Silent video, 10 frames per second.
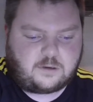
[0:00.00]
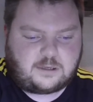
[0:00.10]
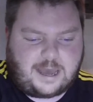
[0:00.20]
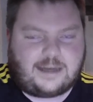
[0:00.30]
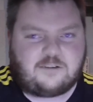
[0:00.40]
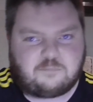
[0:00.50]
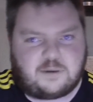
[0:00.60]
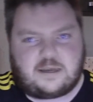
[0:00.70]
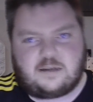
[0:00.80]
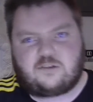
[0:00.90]
can of
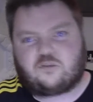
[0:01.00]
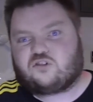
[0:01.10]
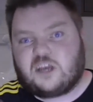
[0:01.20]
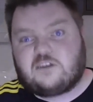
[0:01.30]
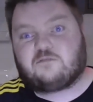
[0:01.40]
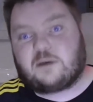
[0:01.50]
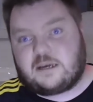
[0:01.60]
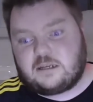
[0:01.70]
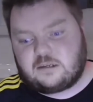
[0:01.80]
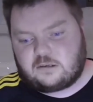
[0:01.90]
beans or tin of
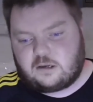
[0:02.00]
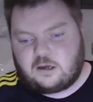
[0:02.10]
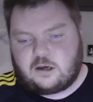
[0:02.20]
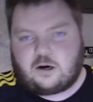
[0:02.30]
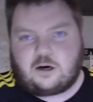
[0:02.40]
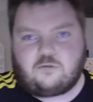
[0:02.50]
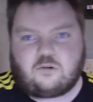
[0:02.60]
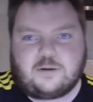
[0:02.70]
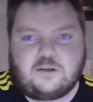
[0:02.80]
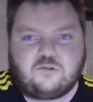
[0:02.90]
beans. I will
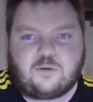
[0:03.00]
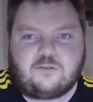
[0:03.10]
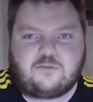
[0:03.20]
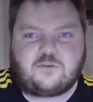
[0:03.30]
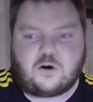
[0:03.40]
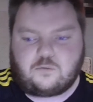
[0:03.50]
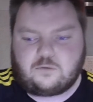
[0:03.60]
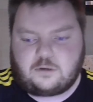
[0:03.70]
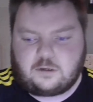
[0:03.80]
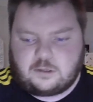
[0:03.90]
probably use my
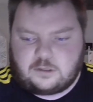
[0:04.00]
phone.